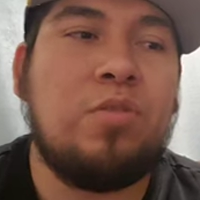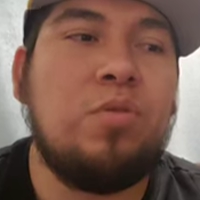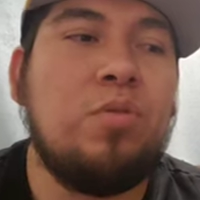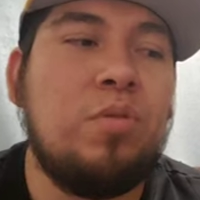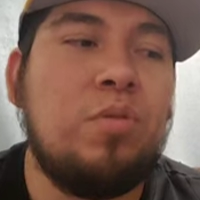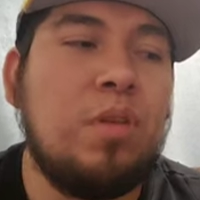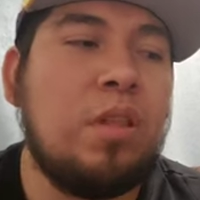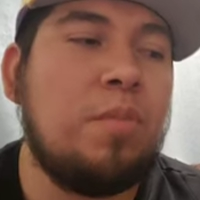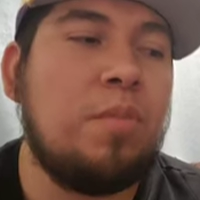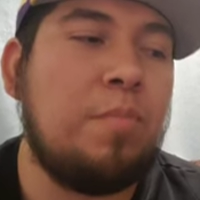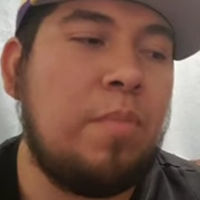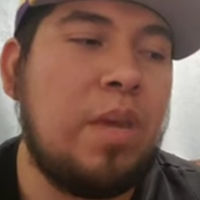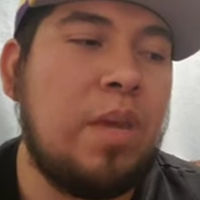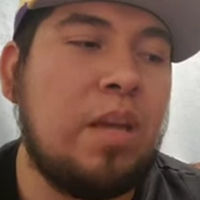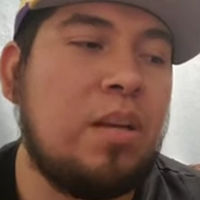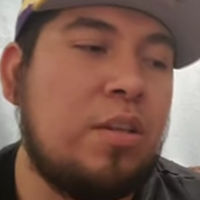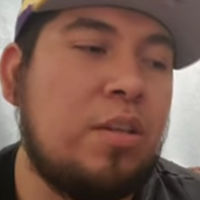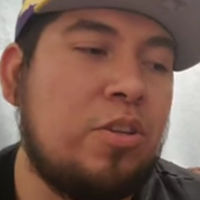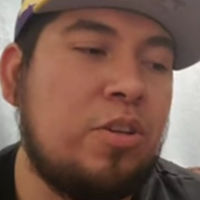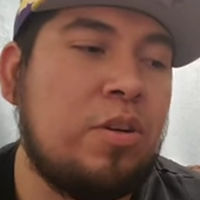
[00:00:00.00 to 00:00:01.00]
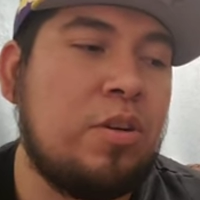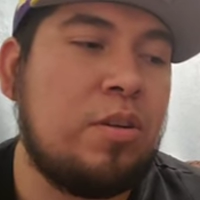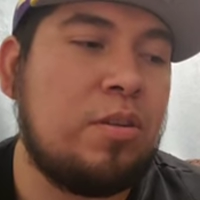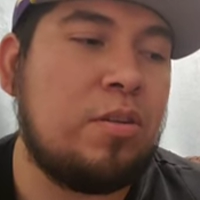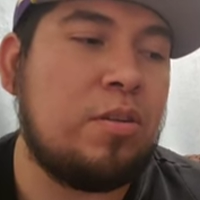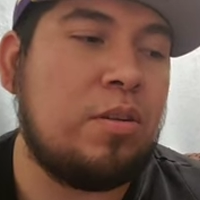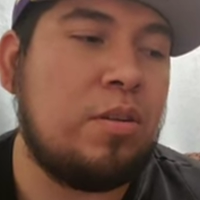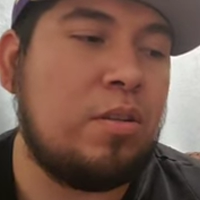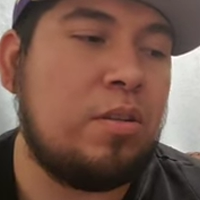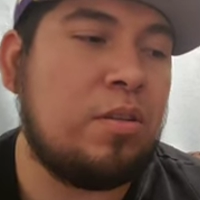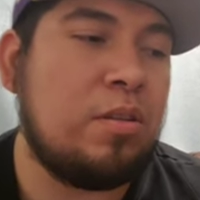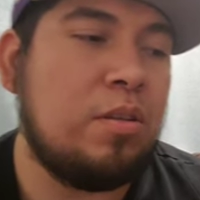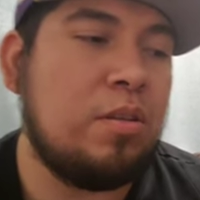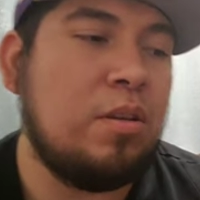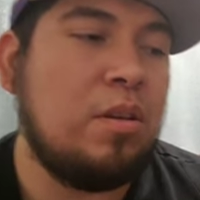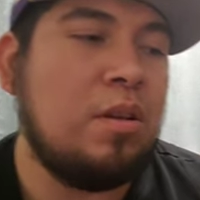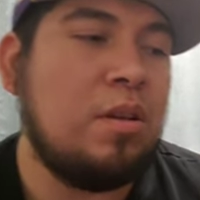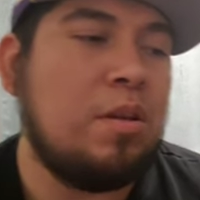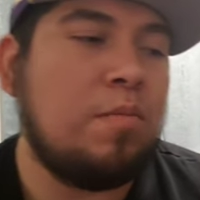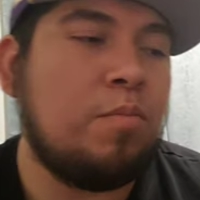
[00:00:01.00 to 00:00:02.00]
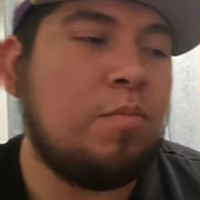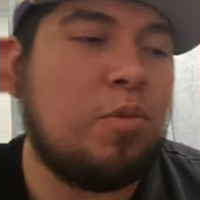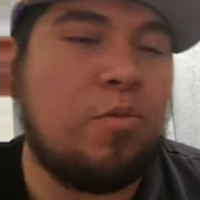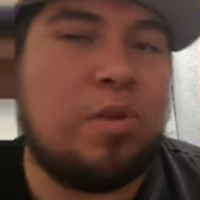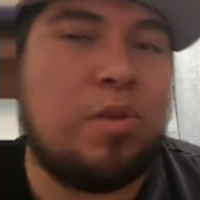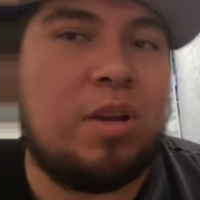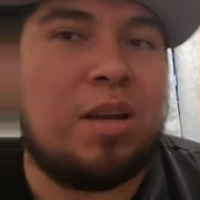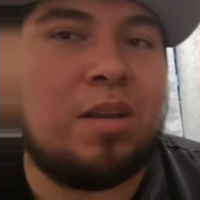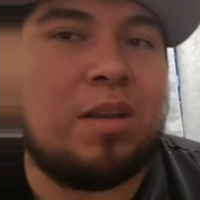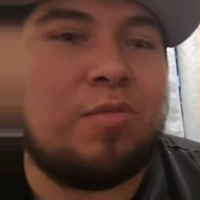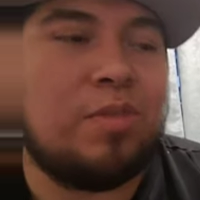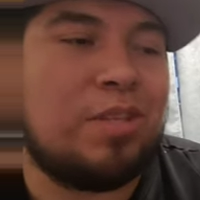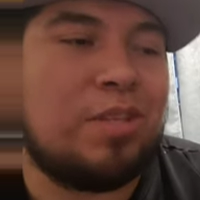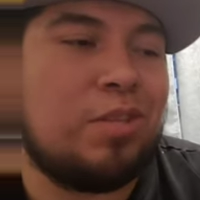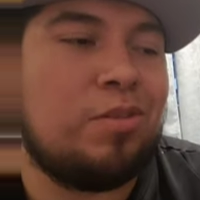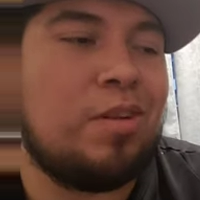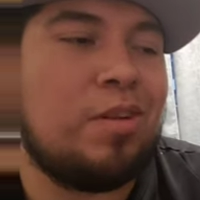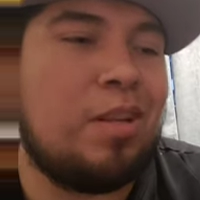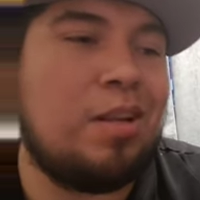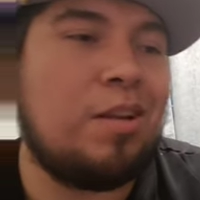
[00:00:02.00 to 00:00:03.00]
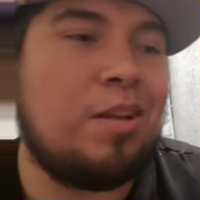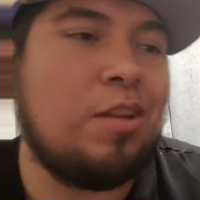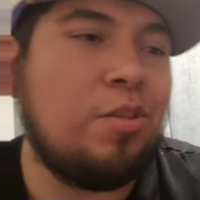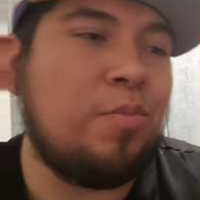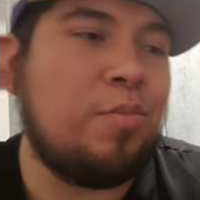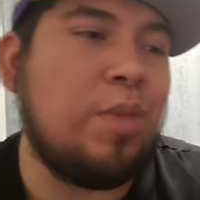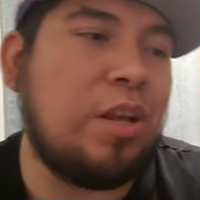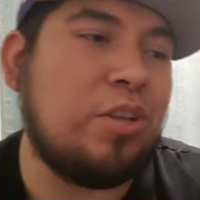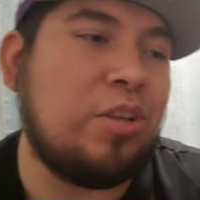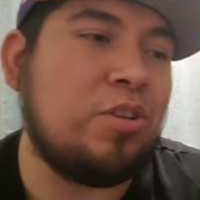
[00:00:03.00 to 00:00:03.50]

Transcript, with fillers: two of the Mega Charizards, but we, we still need another Mega